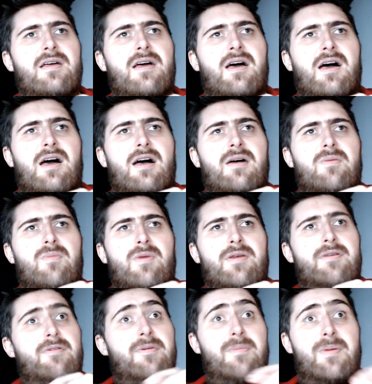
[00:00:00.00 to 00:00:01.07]

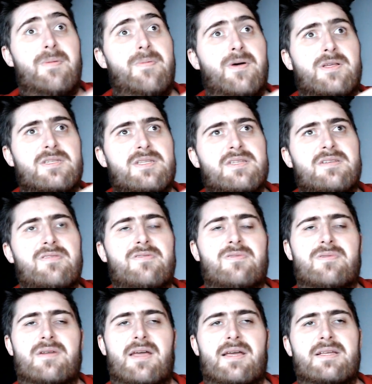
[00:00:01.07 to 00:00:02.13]
whether it be positive
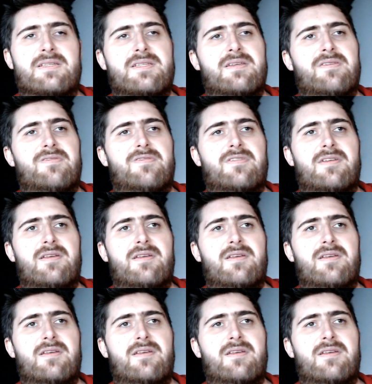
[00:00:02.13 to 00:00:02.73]
or negative.